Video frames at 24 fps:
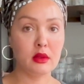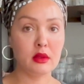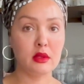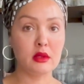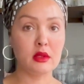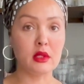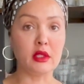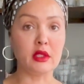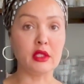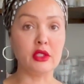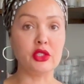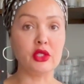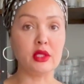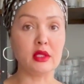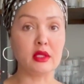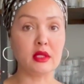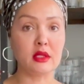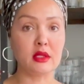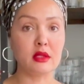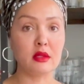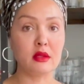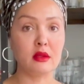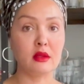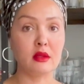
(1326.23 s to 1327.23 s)

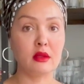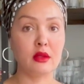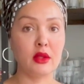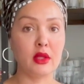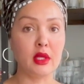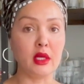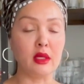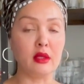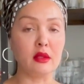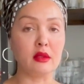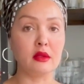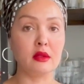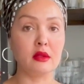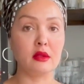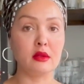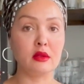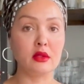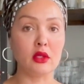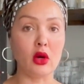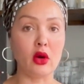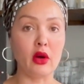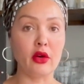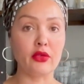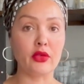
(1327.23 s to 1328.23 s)
delicious things
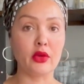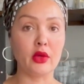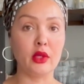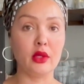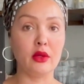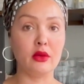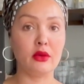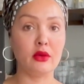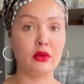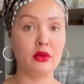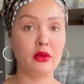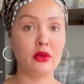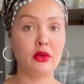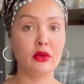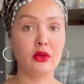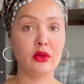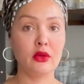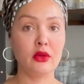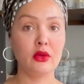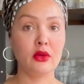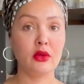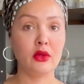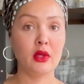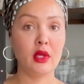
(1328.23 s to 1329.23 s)
to offer you.
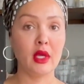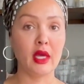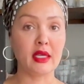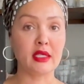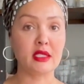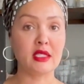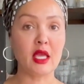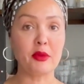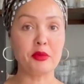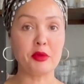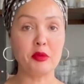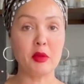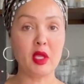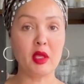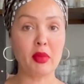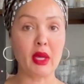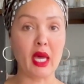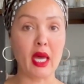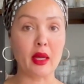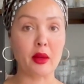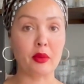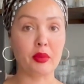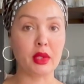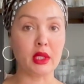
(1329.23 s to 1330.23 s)
Accept me
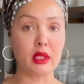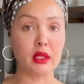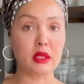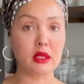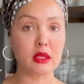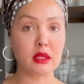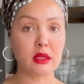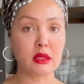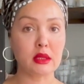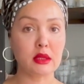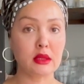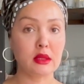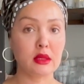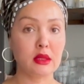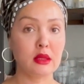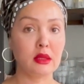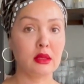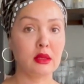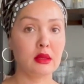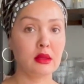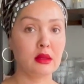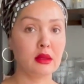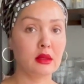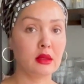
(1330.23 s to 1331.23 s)
back, please.
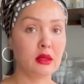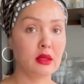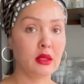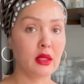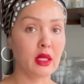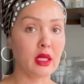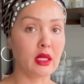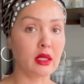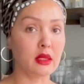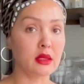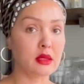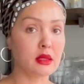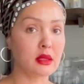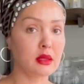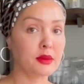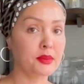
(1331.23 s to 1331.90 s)
Thanks.